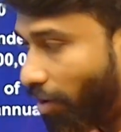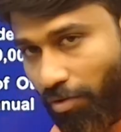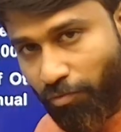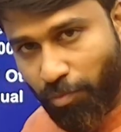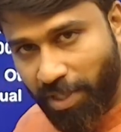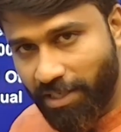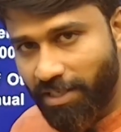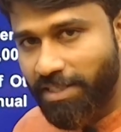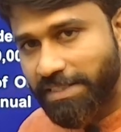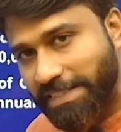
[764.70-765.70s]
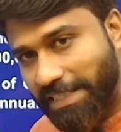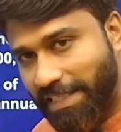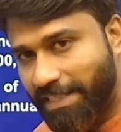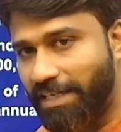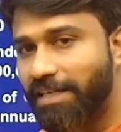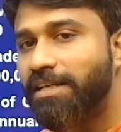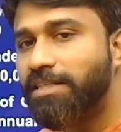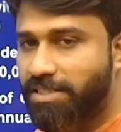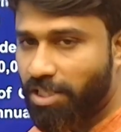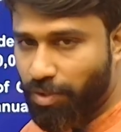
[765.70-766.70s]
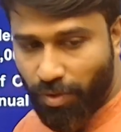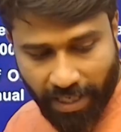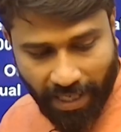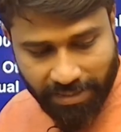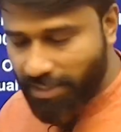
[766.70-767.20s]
women, children, scheduled caste,